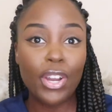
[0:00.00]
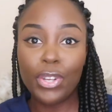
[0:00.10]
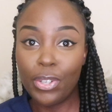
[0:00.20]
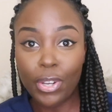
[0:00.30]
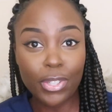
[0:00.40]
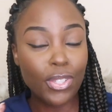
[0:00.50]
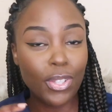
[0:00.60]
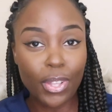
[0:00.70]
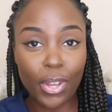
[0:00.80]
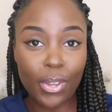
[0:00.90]
Kudos
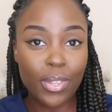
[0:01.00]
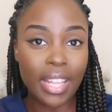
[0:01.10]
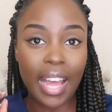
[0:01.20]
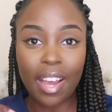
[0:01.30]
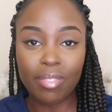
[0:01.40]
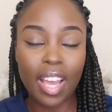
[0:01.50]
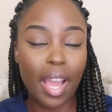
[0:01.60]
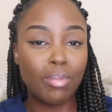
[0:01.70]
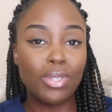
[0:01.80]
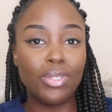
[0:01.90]
to those that have
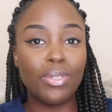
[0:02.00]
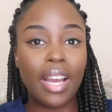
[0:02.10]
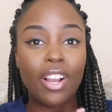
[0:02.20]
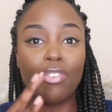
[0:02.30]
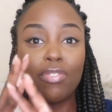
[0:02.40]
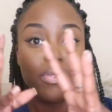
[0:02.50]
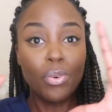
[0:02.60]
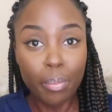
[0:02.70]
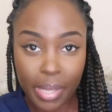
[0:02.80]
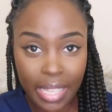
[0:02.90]
time to do like a
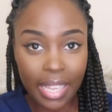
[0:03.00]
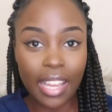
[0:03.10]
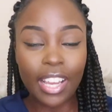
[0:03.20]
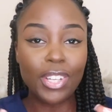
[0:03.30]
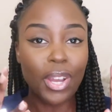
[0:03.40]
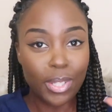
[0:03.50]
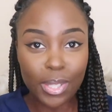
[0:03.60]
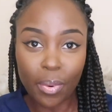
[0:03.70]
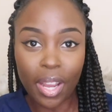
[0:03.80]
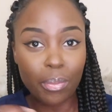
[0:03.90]
full beat and go
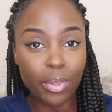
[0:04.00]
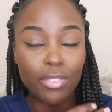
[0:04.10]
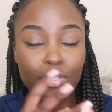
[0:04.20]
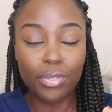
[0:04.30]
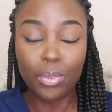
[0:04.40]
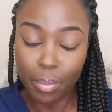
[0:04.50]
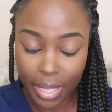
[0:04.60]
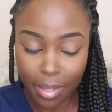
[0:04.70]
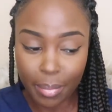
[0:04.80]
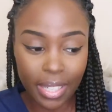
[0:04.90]
to work with a full
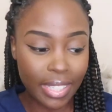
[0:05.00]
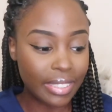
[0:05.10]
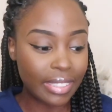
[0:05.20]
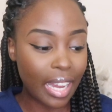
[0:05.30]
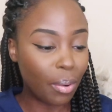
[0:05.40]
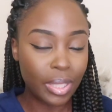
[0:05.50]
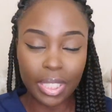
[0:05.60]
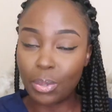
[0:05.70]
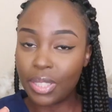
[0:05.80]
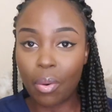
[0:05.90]
beat, because I
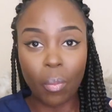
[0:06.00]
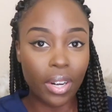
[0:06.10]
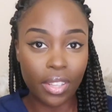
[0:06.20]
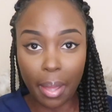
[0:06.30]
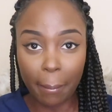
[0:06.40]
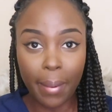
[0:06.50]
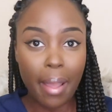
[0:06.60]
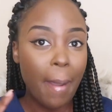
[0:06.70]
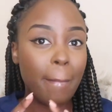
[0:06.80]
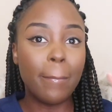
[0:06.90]
wish I was one of them,
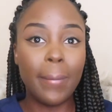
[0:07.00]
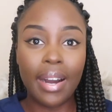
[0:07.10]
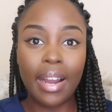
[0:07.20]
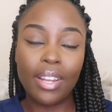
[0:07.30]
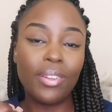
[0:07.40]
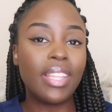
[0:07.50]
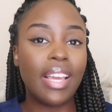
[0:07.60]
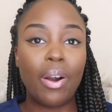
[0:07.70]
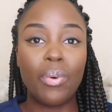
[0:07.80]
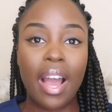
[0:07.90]
but I don't
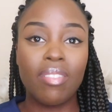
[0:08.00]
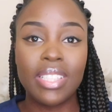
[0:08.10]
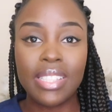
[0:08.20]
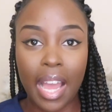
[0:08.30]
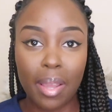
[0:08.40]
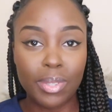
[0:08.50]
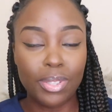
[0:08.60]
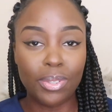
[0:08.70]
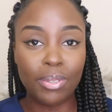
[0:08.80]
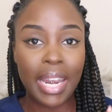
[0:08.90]
think I would have the time to
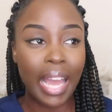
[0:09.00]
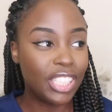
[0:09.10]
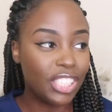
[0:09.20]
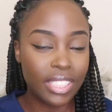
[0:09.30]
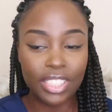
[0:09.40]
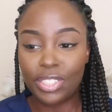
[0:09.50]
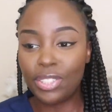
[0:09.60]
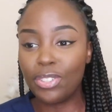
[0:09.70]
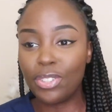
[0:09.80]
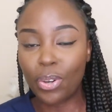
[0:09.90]
do lashes,
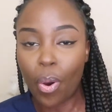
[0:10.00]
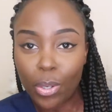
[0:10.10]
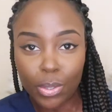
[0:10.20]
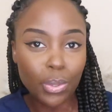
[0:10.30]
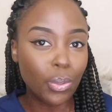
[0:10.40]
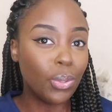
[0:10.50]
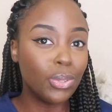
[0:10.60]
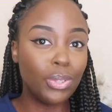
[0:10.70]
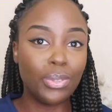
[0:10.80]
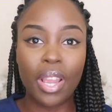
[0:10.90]
to do the contour,
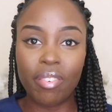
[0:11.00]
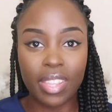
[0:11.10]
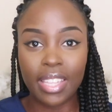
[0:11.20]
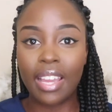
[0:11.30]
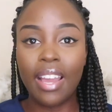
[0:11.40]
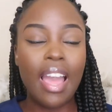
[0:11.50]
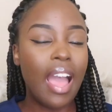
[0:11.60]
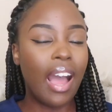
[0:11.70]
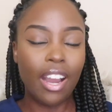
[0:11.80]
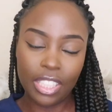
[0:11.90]
to do everything.
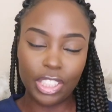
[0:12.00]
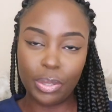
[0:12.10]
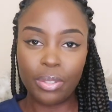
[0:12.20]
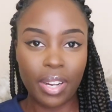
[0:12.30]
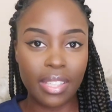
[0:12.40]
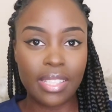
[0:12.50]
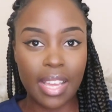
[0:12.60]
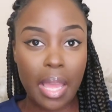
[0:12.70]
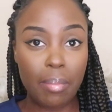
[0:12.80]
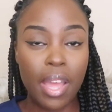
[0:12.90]
I literally won't find the
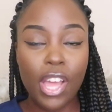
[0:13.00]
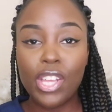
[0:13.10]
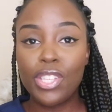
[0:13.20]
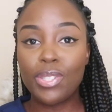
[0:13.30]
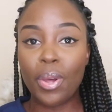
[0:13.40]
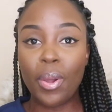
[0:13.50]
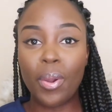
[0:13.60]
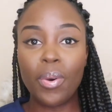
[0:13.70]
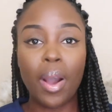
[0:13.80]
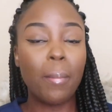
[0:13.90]
time.
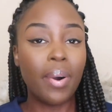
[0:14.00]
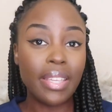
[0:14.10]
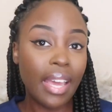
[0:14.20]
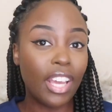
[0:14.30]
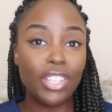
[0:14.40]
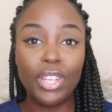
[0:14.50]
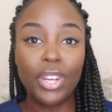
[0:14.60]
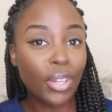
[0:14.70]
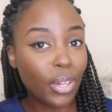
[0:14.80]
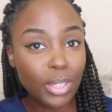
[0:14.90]
So but yeah, you
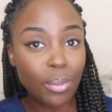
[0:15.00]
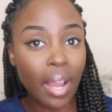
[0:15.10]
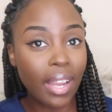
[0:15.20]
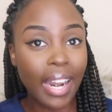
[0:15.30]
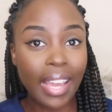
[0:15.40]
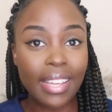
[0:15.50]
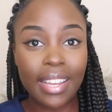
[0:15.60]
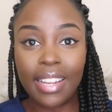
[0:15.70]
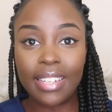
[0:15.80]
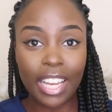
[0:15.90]
can go to work
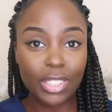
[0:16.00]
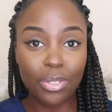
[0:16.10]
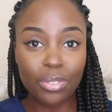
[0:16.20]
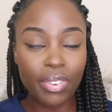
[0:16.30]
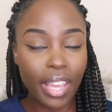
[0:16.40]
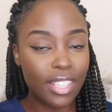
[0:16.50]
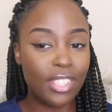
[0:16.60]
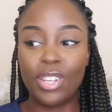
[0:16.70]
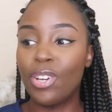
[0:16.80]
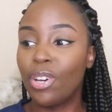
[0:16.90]
like a natural
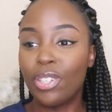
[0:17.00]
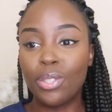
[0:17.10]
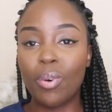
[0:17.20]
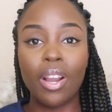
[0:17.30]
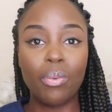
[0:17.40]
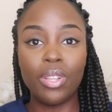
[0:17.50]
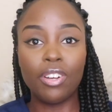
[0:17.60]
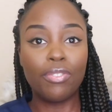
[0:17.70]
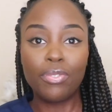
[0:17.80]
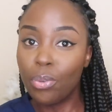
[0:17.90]
face, you can go to work with
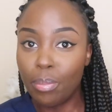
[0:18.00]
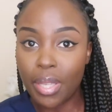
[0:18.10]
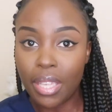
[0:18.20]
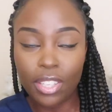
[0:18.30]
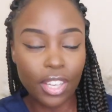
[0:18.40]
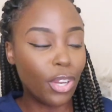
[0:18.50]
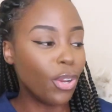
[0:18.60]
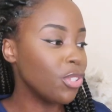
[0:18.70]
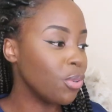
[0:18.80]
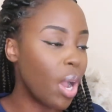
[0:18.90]
a full beat, you can
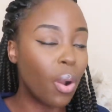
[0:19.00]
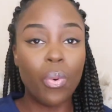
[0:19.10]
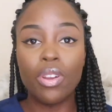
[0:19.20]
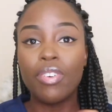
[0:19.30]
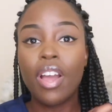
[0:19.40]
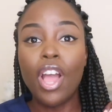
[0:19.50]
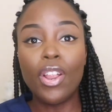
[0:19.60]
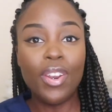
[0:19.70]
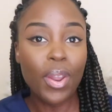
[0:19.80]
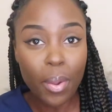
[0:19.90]
go to work with
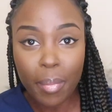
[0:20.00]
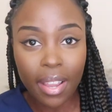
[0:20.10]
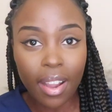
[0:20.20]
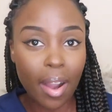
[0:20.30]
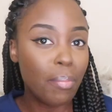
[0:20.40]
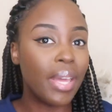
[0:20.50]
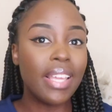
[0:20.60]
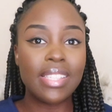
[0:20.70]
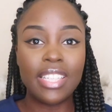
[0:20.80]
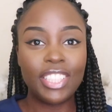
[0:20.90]
no makeup.
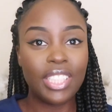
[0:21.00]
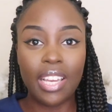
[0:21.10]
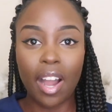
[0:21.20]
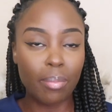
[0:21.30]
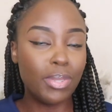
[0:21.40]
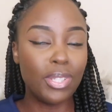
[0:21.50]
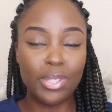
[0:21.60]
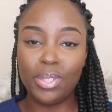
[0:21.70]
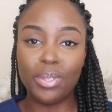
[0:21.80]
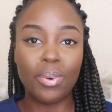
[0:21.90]
It's literally up to
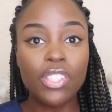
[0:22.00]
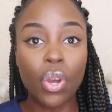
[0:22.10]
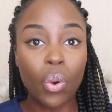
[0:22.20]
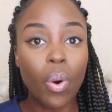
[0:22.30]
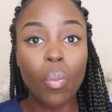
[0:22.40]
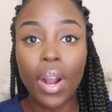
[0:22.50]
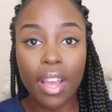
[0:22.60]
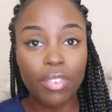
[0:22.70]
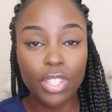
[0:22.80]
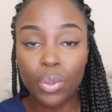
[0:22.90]
you. So
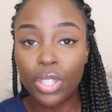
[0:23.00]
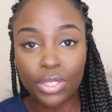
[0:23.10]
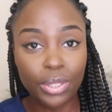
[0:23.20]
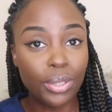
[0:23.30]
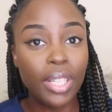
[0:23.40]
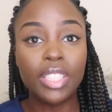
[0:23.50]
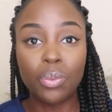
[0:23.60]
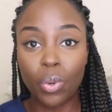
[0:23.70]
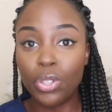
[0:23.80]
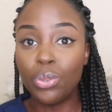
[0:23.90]
whatever you want to do
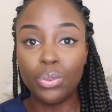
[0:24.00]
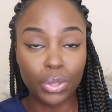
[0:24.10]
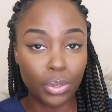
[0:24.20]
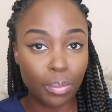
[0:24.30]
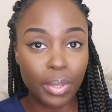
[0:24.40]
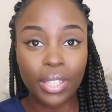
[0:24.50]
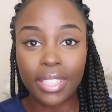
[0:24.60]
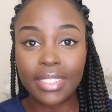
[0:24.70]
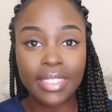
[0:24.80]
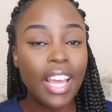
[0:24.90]
is what you'll do,
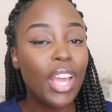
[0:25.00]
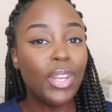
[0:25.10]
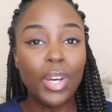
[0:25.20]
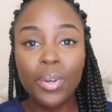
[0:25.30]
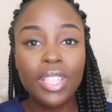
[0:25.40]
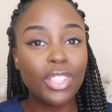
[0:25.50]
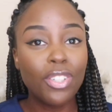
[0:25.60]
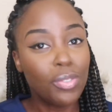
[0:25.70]
because no one is going